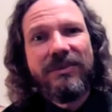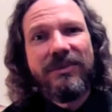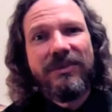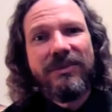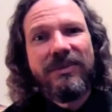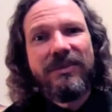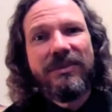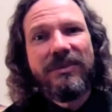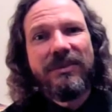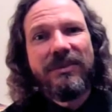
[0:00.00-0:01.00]

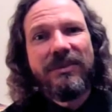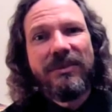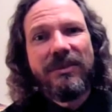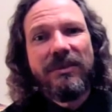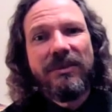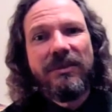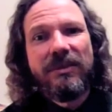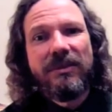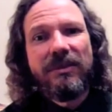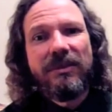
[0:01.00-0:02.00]

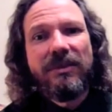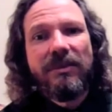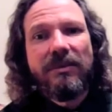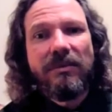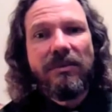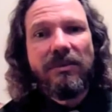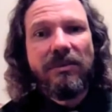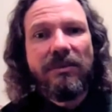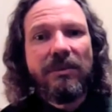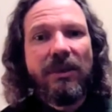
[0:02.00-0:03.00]

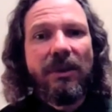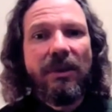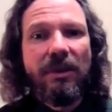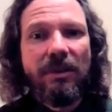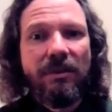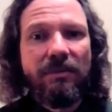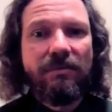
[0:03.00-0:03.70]
[no speech]